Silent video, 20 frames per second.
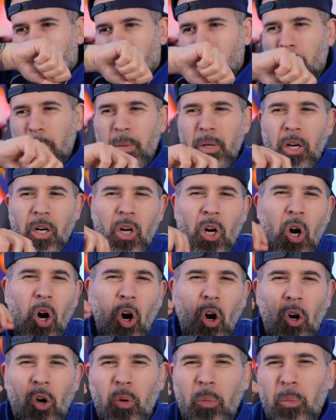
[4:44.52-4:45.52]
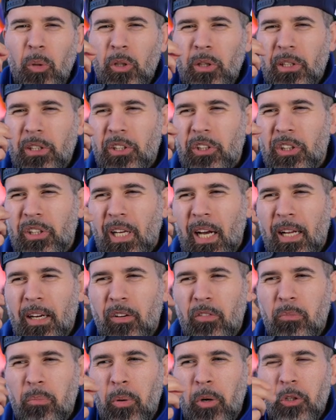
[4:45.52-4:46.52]
Maybe a caramelish kind
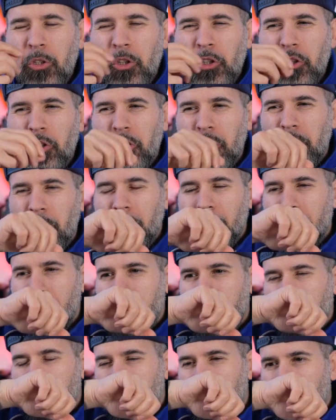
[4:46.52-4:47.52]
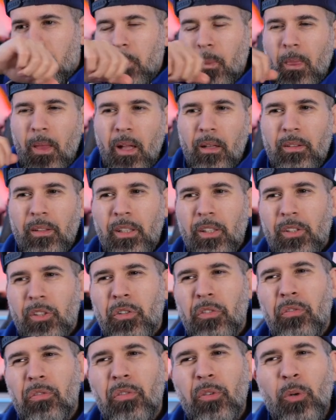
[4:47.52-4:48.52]
of burnt sugar. There's
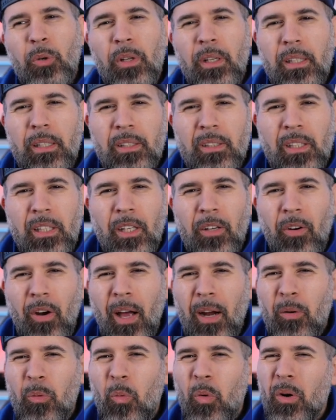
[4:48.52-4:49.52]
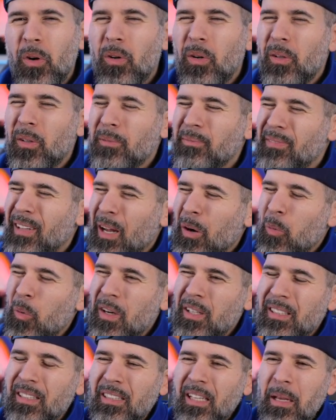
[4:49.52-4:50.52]
a fruitiness here. I don't
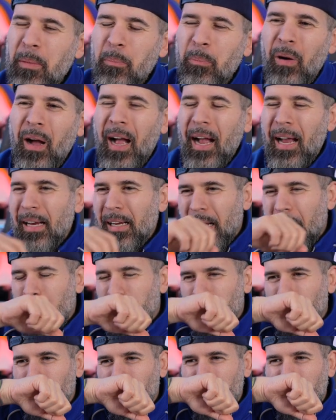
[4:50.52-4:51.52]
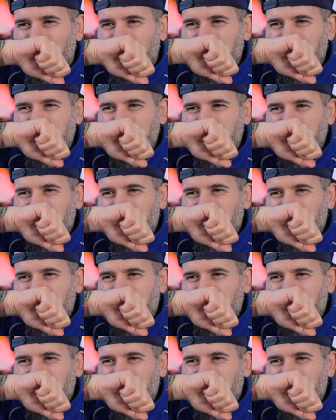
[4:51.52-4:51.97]
want to say pineapple, but